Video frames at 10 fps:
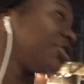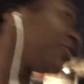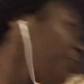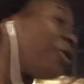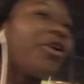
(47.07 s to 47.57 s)

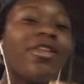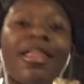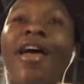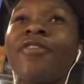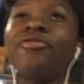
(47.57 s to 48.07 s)
do all
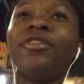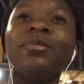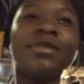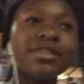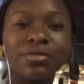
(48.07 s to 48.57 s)
that, feel
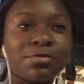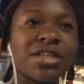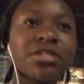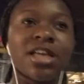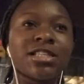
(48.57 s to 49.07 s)
me?
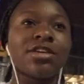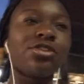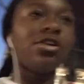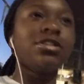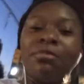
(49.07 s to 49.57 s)
Especially because, like, you
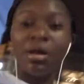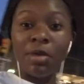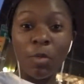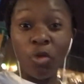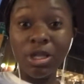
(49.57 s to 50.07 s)
know, my
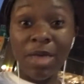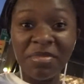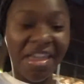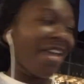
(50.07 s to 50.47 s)
mom won't let me.